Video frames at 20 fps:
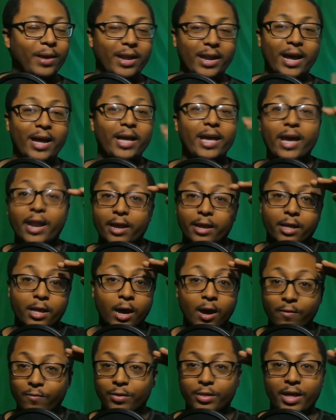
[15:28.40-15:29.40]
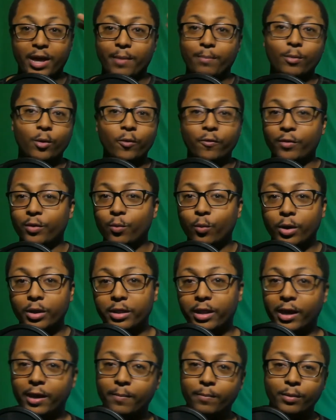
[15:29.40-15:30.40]
Man, I gotta cover that movie
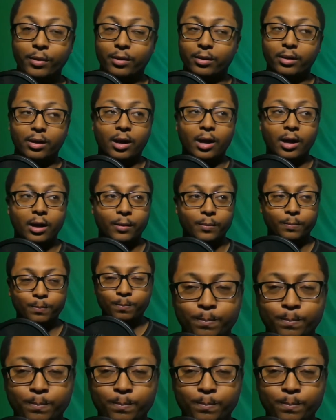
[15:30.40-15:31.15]
one day, but, uh,